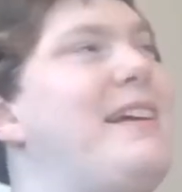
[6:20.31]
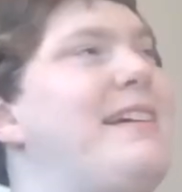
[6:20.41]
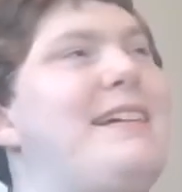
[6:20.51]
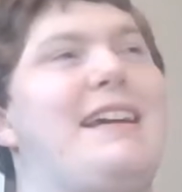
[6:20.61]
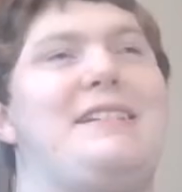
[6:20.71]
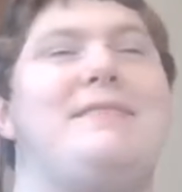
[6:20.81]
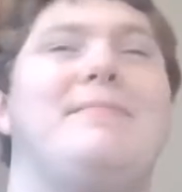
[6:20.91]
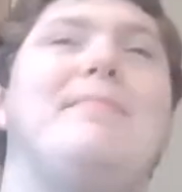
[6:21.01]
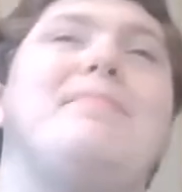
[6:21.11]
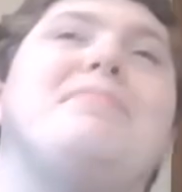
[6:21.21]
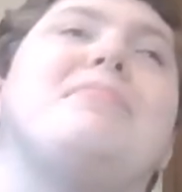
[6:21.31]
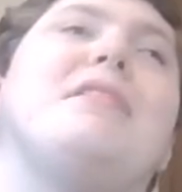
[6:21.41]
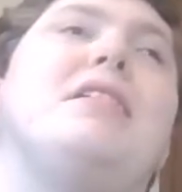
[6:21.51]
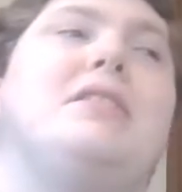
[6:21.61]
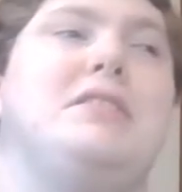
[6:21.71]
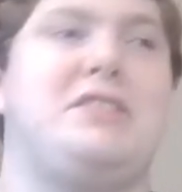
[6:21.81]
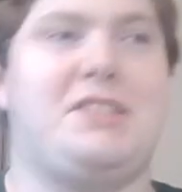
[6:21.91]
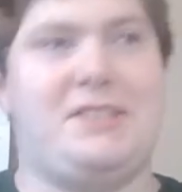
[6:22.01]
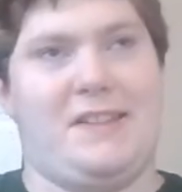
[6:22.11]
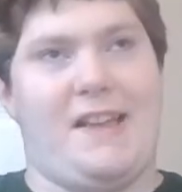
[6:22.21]
And
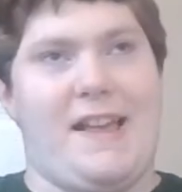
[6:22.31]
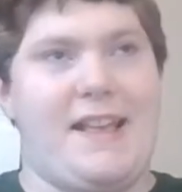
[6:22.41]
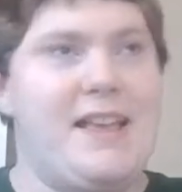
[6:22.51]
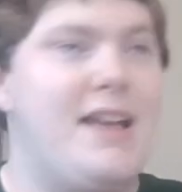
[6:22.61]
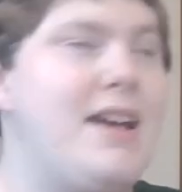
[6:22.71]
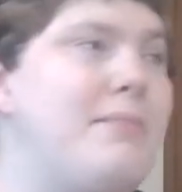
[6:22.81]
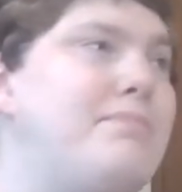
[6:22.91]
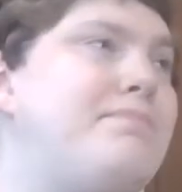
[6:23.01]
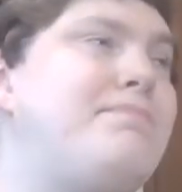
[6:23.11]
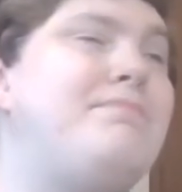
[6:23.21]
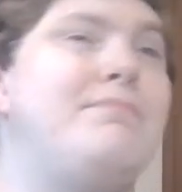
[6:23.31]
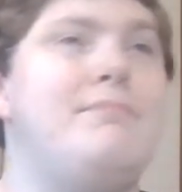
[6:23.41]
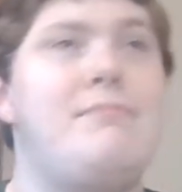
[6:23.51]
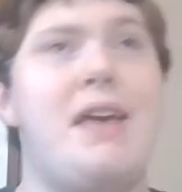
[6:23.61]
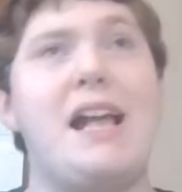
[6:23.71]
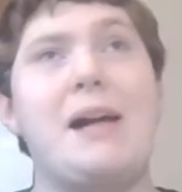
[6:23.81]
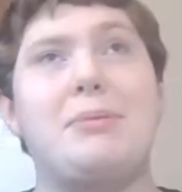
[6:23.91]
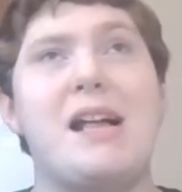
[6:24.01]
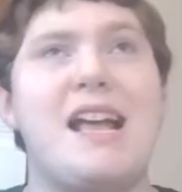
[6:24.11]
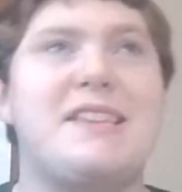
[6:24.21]
just like, Mega
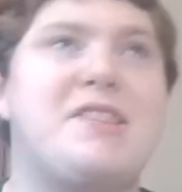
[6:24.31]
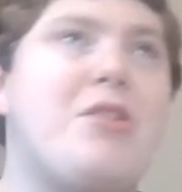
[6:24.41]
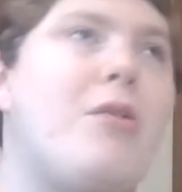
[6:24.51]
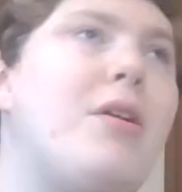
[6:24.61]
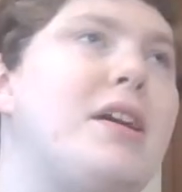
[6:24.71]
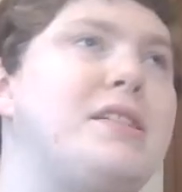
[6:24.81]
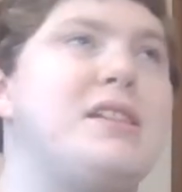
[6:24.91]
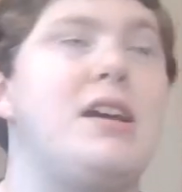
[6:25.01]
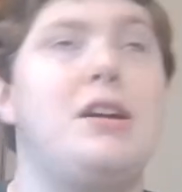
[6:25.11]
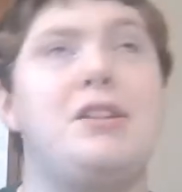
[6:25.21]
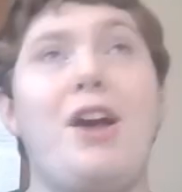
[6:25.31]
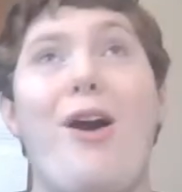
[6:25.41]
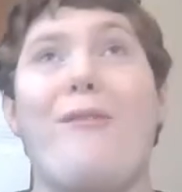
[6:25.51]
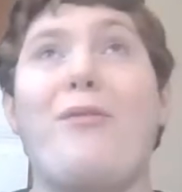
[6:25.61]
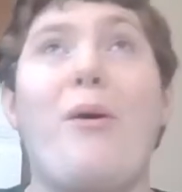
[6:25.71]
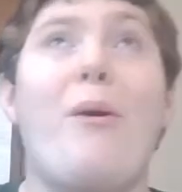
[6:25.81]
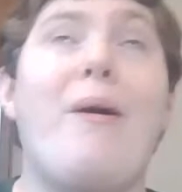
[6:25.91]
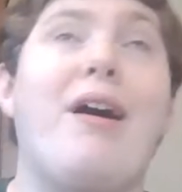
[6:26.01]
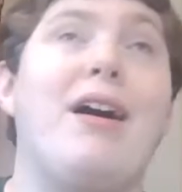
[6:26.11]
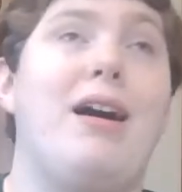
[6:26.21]
Blastoise, go
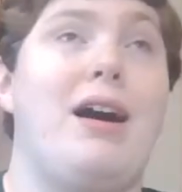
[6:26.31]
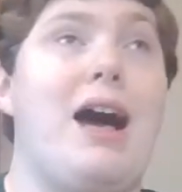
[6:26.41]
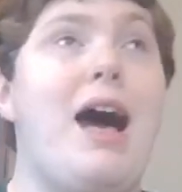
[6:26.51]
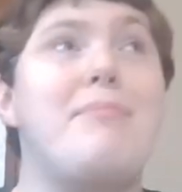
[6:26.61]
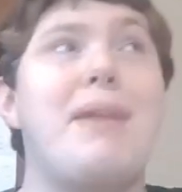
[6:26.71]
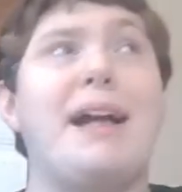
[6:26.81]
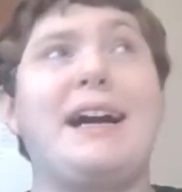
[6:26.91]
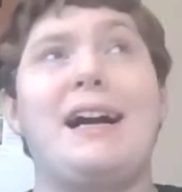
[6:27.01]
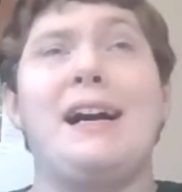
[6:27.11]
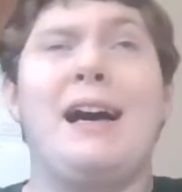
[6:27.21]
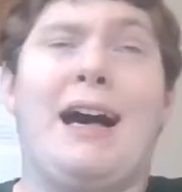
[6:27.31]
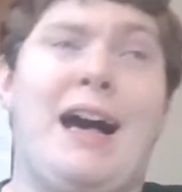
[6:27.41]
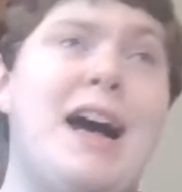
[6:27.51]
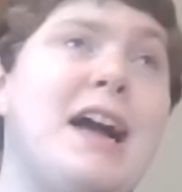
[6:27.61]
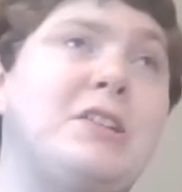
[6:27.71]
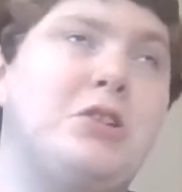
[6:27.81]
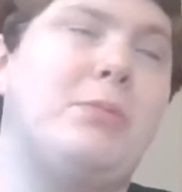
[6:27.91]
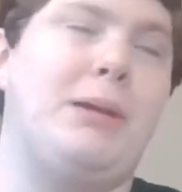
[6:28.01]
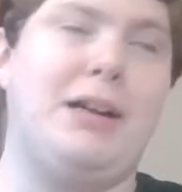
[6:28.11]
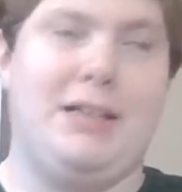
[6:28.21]
for a Mega
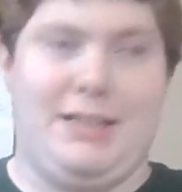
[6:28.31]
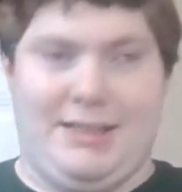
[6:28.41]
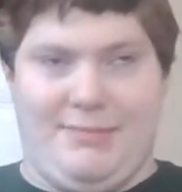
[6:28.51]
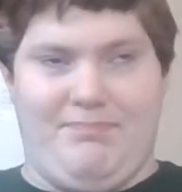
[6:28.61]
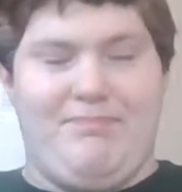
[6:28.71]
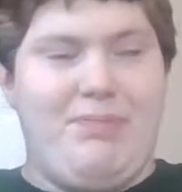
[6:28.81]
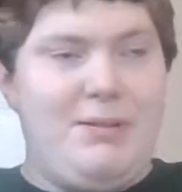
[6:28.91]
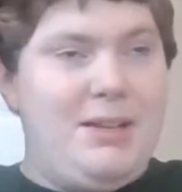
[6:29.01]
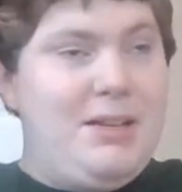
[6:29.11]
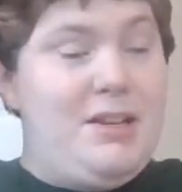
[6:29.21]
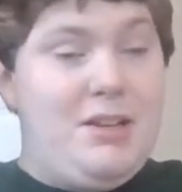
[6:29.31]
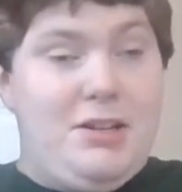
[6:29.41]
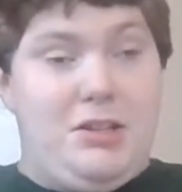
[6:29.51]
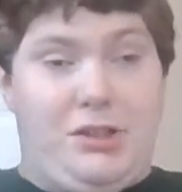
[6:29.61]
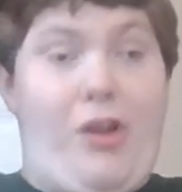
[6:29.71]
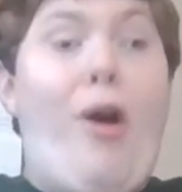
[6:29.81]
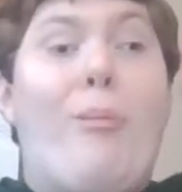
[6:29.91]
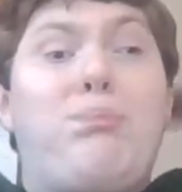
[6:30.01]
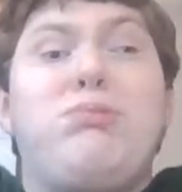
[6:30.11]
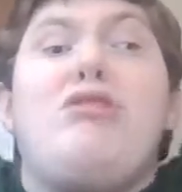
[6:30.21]
Hydro Pump. It's like,
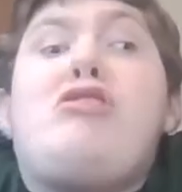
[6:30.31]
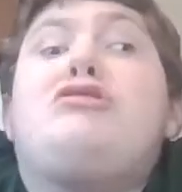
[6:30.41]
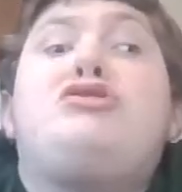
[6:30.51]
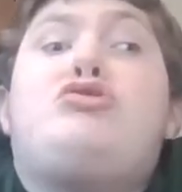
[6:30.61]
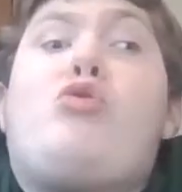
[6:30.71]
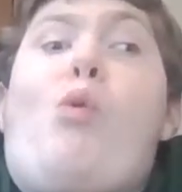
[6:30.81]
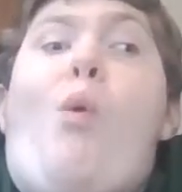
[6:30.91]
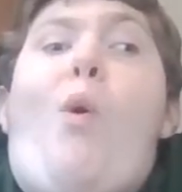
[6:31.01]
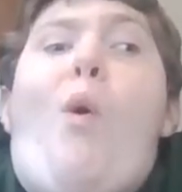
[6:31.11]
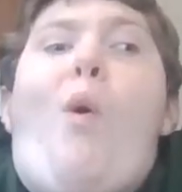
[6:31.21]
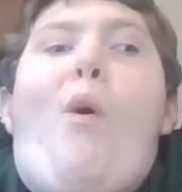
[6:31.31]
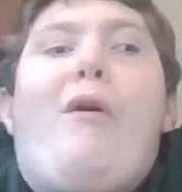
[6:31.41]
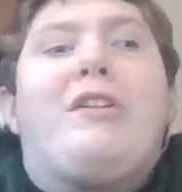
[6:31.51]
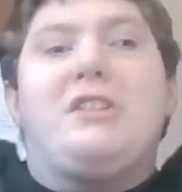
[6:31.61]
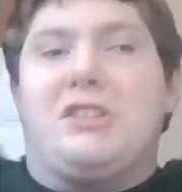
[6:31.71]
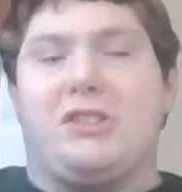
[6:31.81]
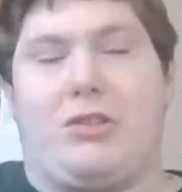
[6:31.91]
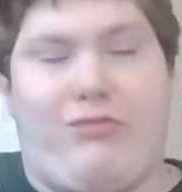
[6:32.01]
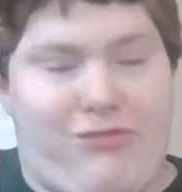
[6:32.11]
Blastoise!